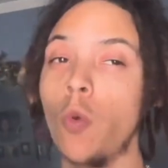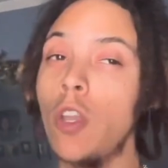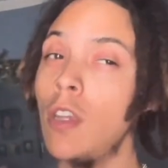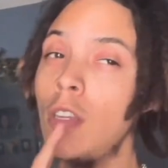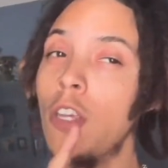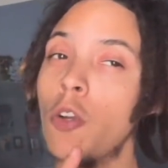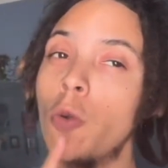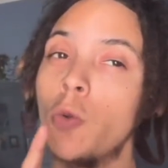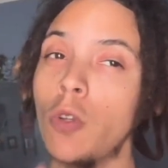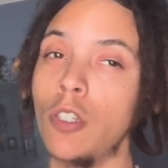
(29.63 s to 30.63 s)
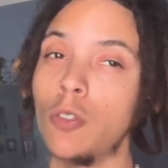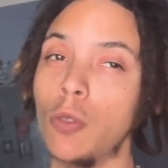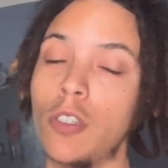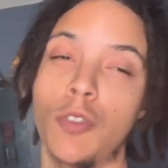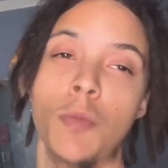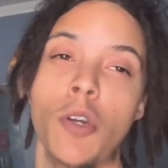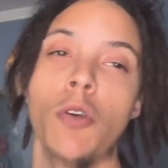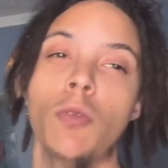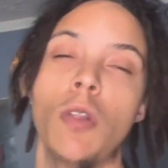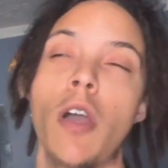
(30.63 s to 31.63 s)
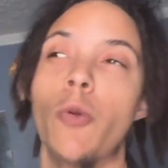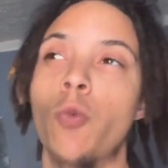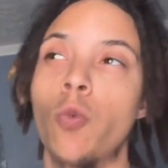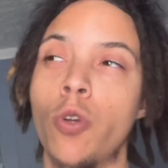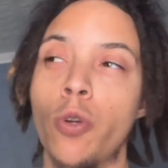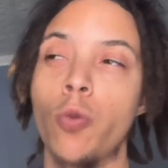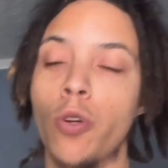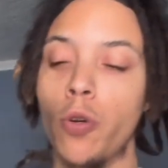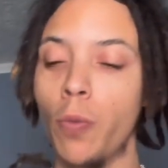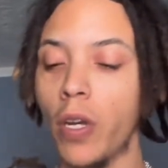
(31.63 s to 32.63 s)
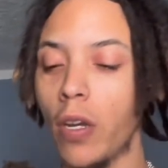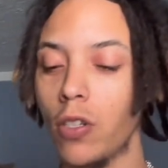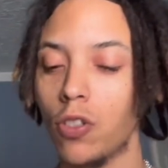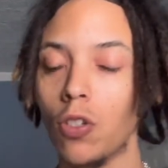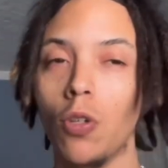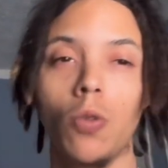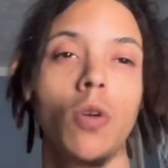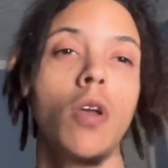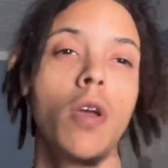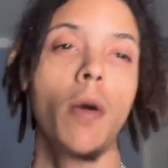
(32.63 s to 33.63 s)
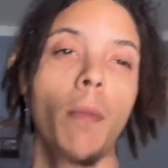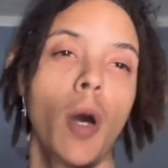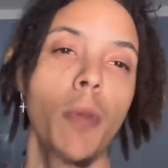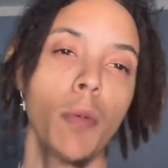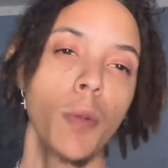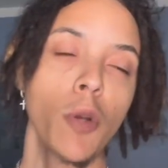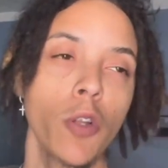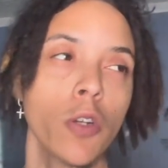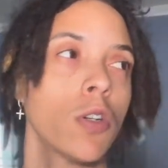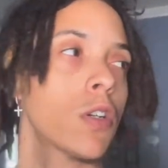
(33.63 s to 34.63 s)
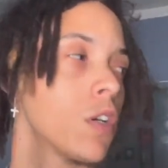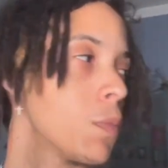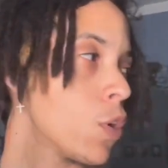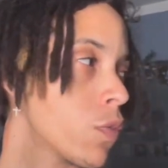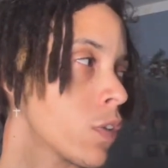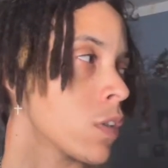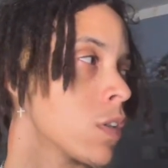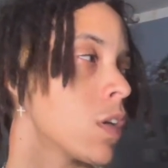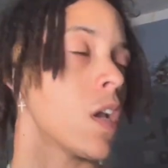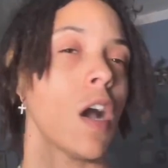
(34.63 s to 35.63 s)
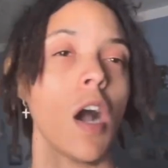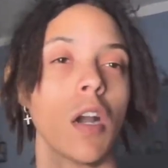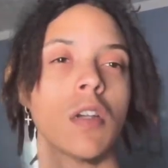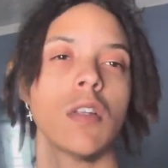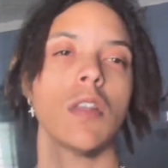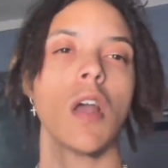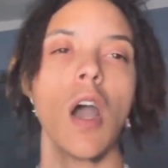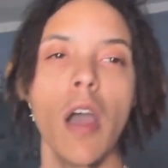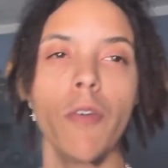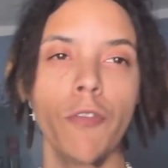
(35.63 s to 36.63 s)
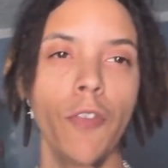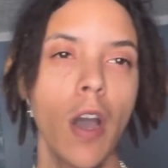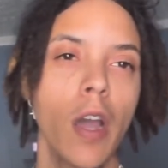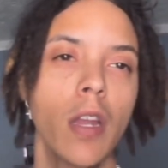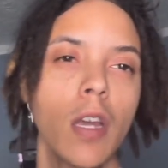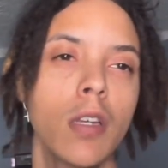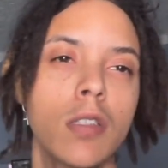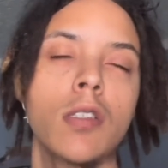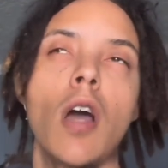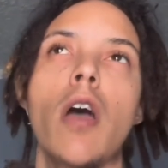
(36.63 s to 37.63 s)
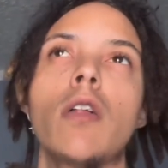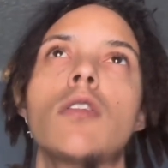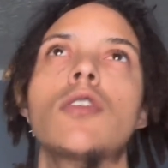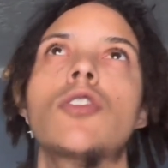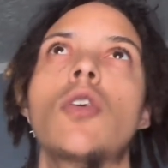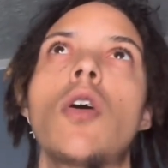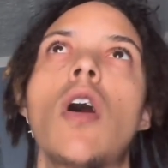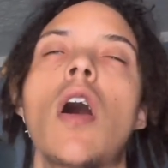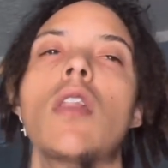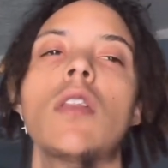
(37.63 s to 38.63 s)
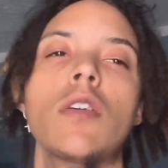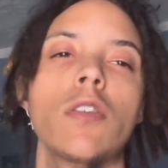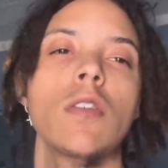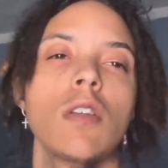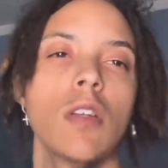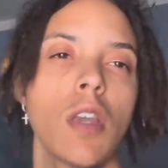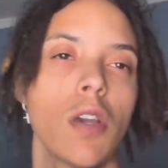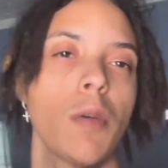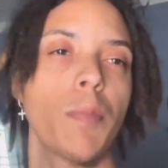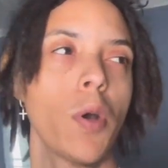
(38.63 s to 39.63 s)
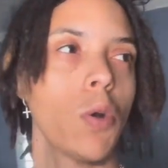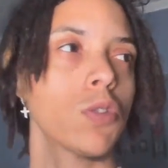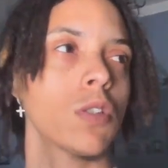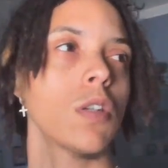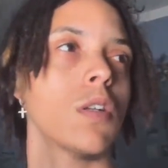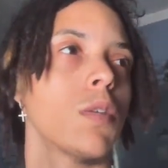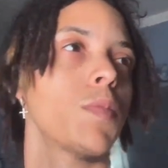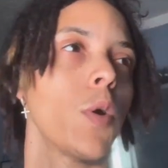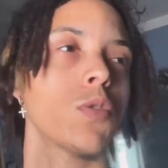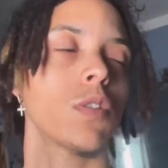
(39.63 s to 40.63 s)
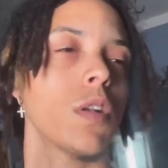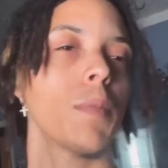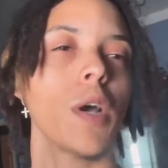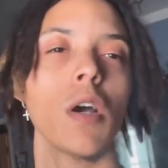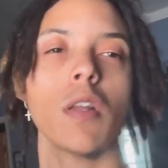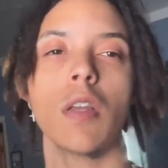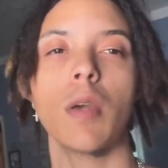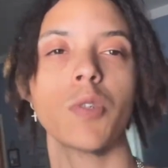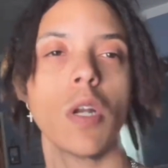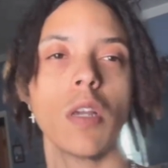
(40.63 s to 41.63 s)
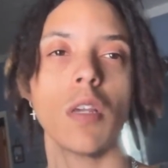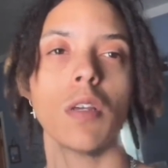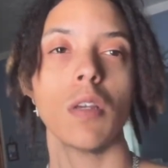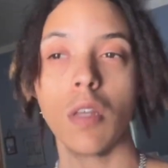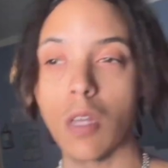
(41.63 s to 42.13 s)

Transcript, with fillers: if you don't get retwist, bro, like real, real bad. So my baby brother gonna come over. I could not find a stylist, y'all. I literally kept posting and posting about it, kept trying to get